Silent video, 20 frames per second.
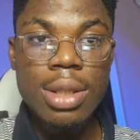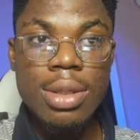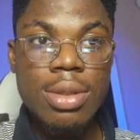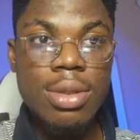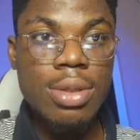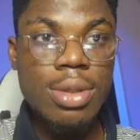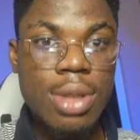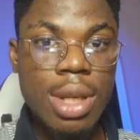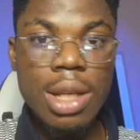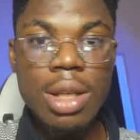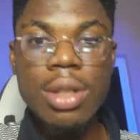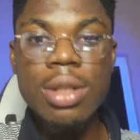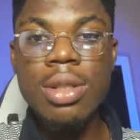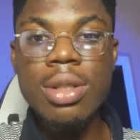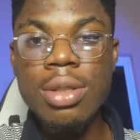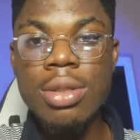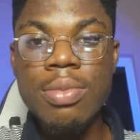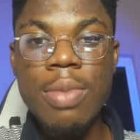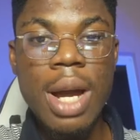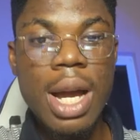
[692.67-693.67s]

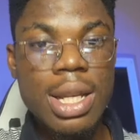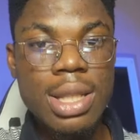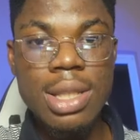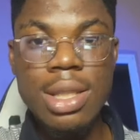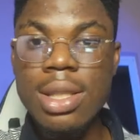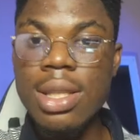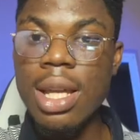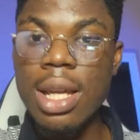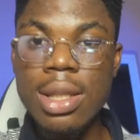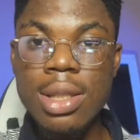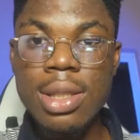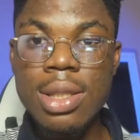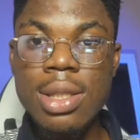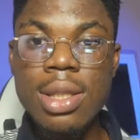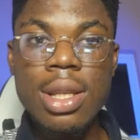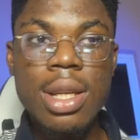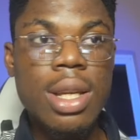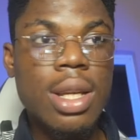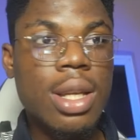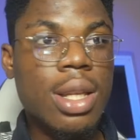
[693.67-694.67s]
telling my assistant
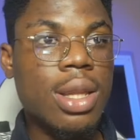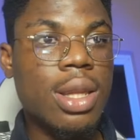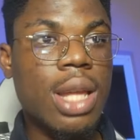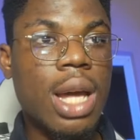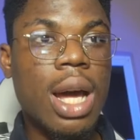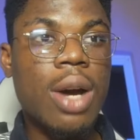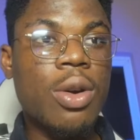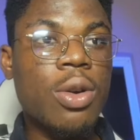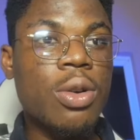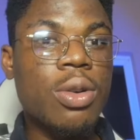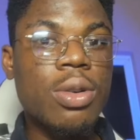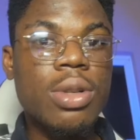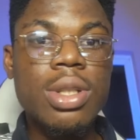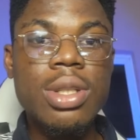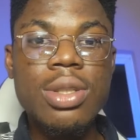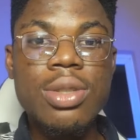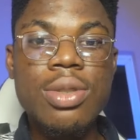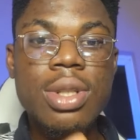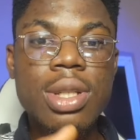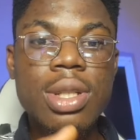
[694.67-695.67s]
that, oh, he's
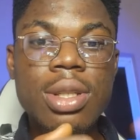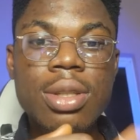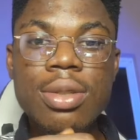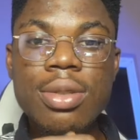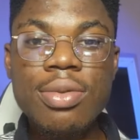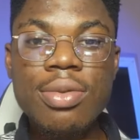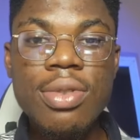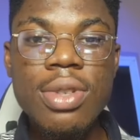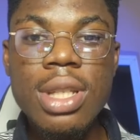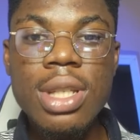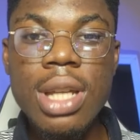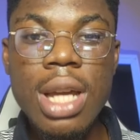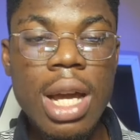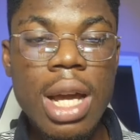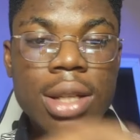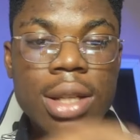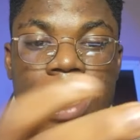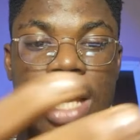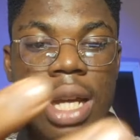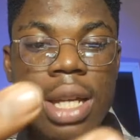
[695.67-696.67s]
doing
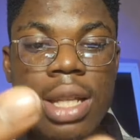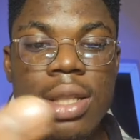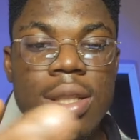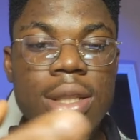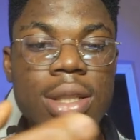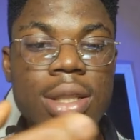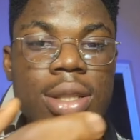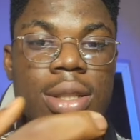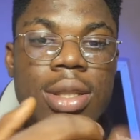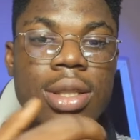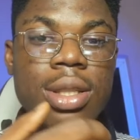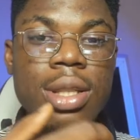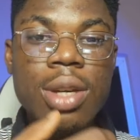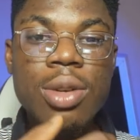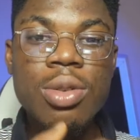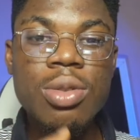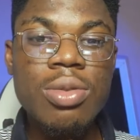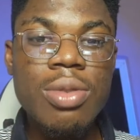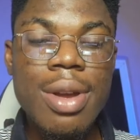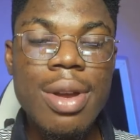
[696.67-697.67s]
video, that he's a
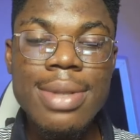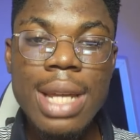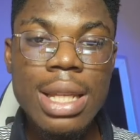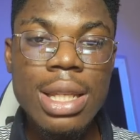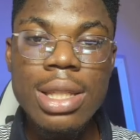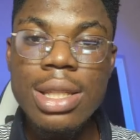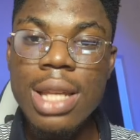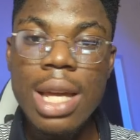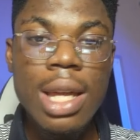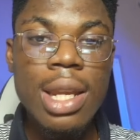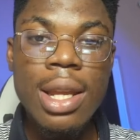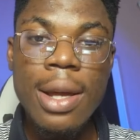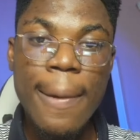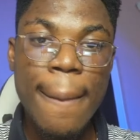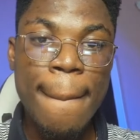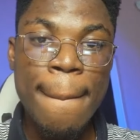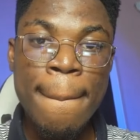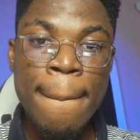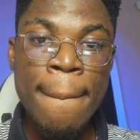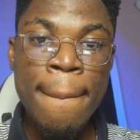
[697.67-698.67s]
good website designer,
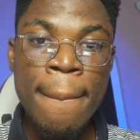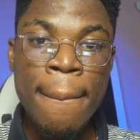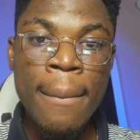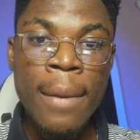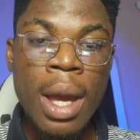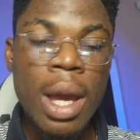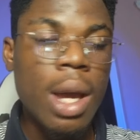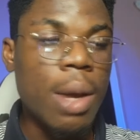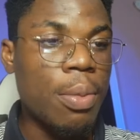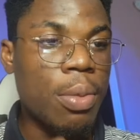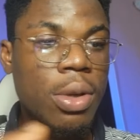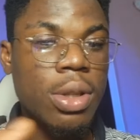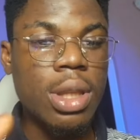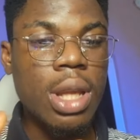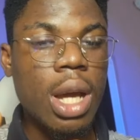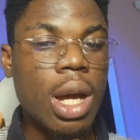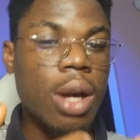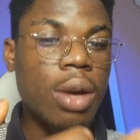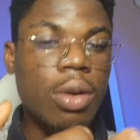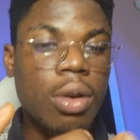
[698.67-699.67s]
but
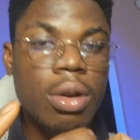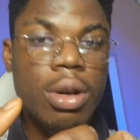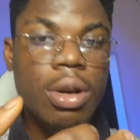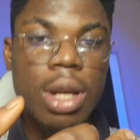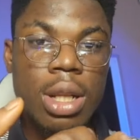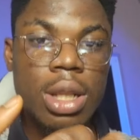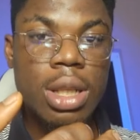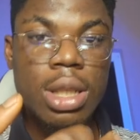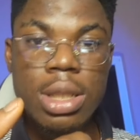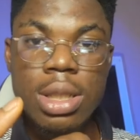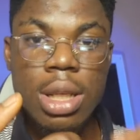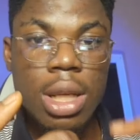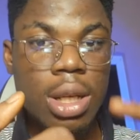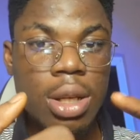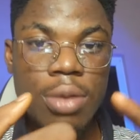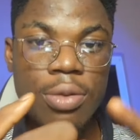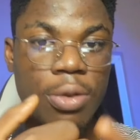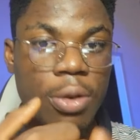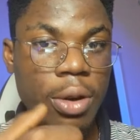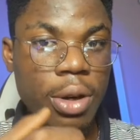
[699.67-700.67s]
now currently he's
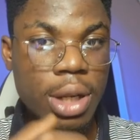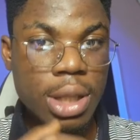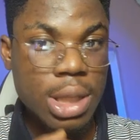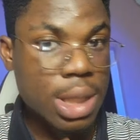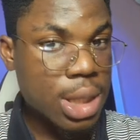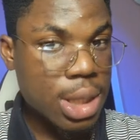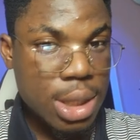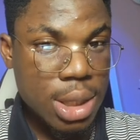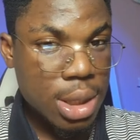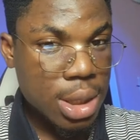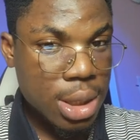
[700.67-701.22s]
learning forex,